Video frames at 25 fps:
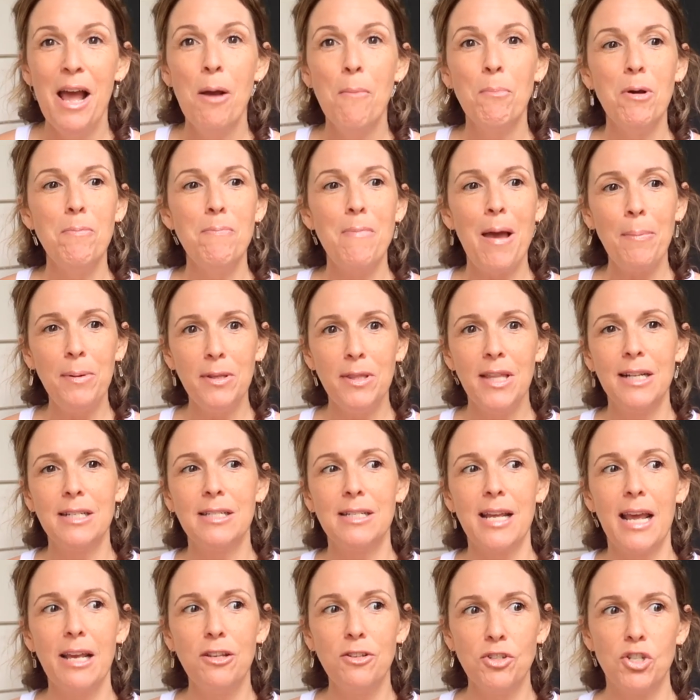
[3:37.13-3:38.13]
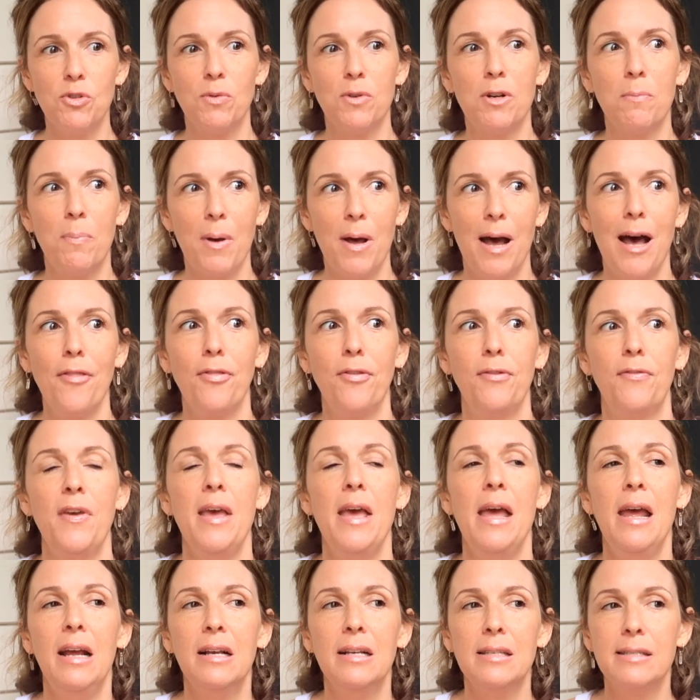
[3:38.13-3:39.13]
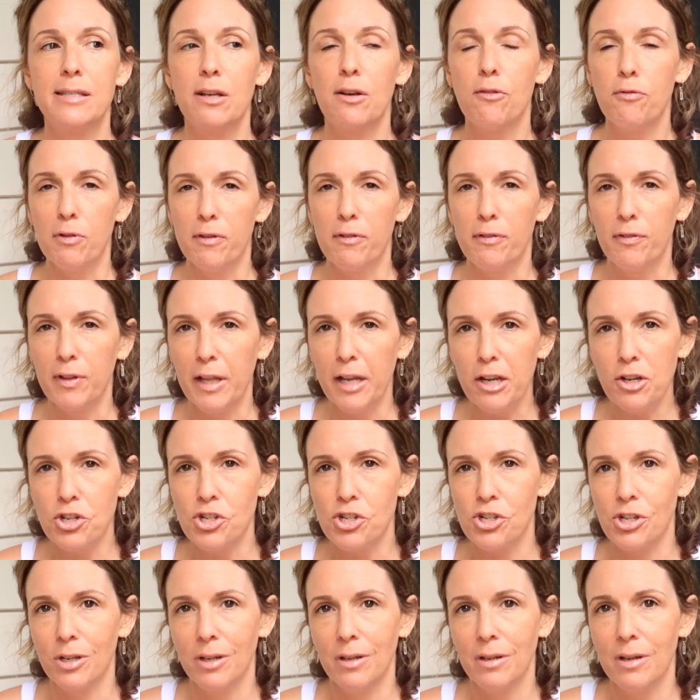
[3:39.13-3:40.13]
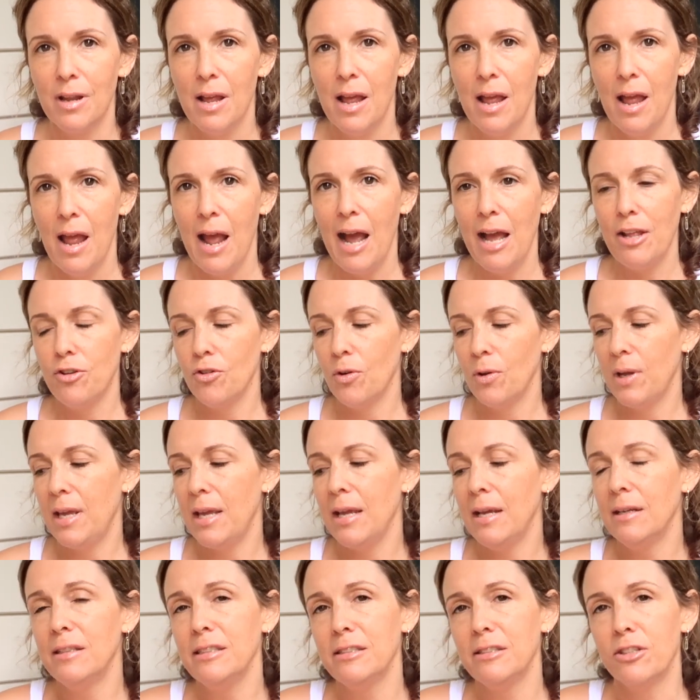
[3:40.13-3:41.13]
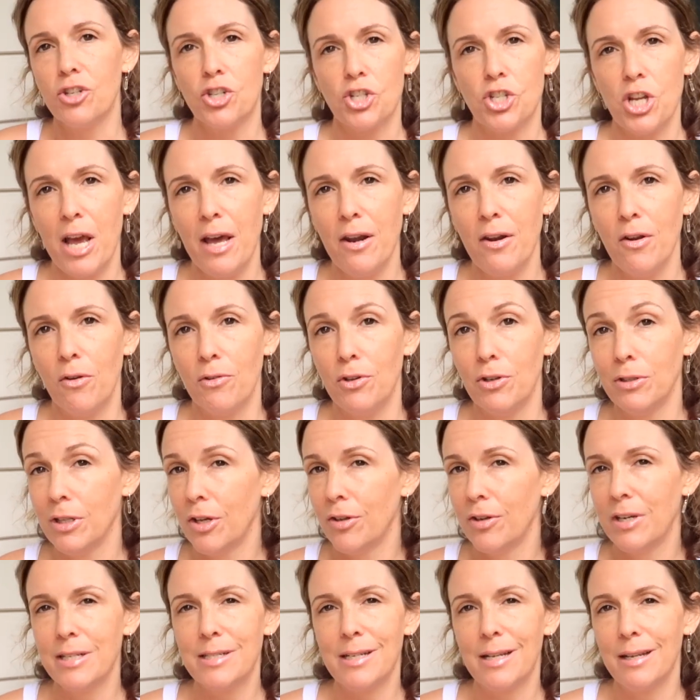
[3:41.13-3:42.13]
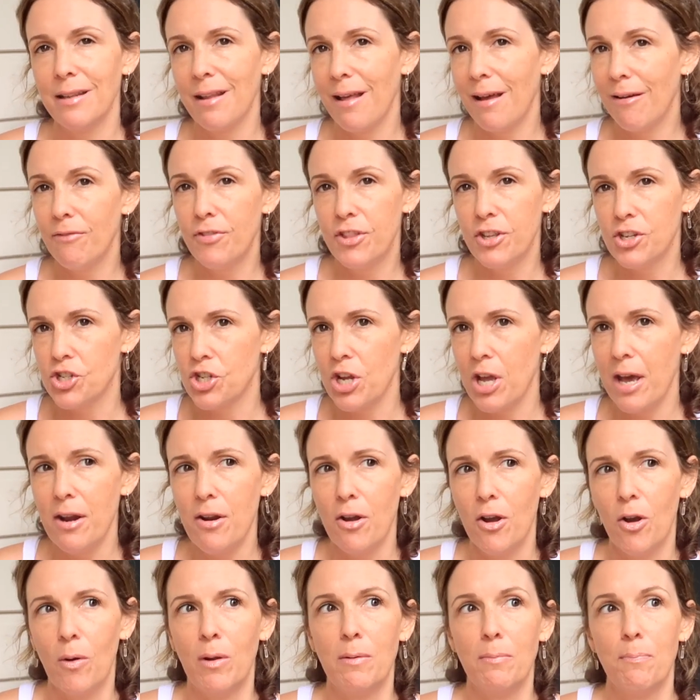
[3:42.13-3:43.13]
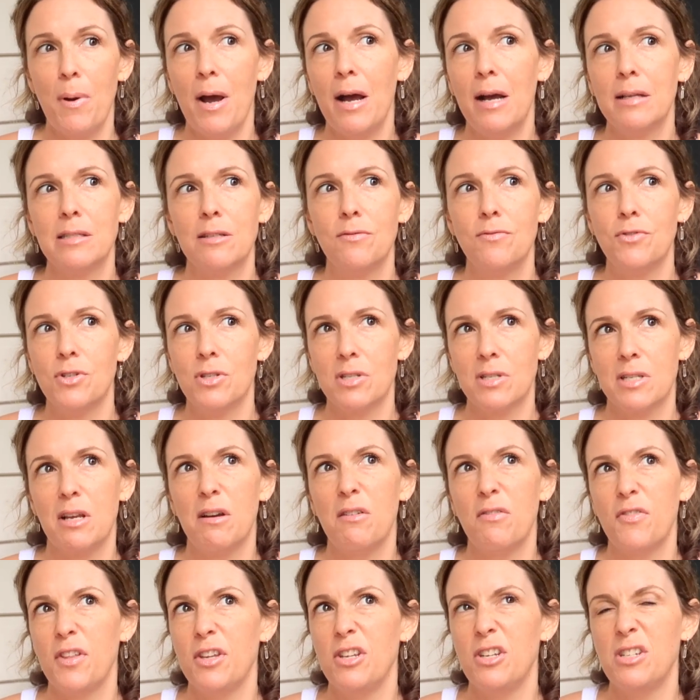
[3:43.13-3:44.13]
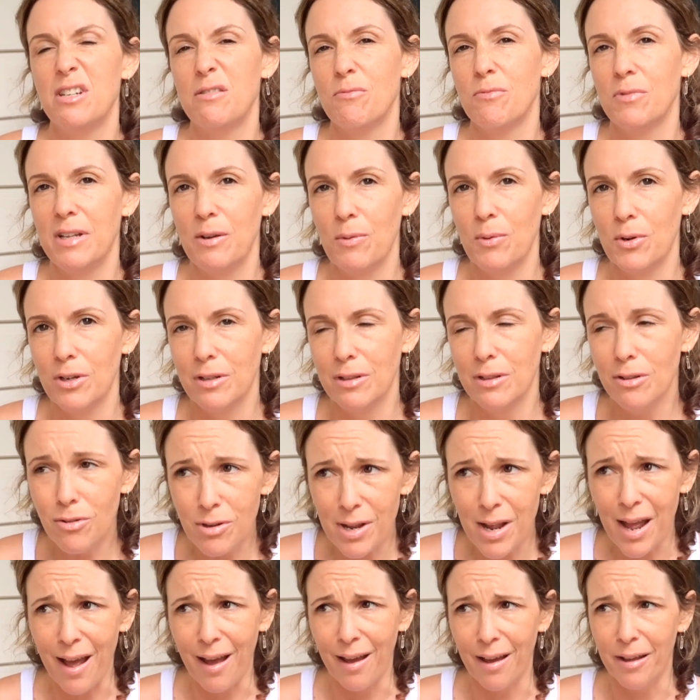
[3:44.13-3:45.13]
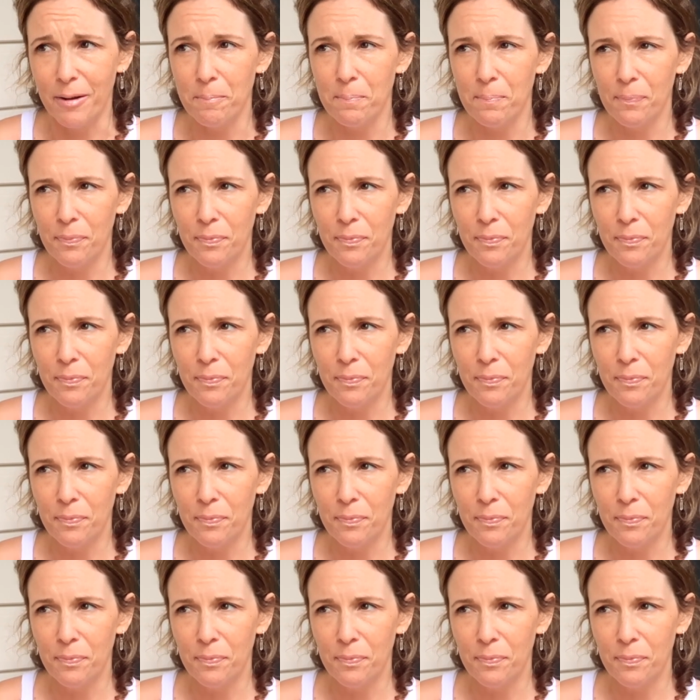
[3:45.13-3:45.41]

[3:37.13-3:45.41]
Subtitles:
But maybe that takes you on a path of self-reflection, and you're healing the shadow. You're learning to love the shadow and parts of yourself that you didn't really want to look at.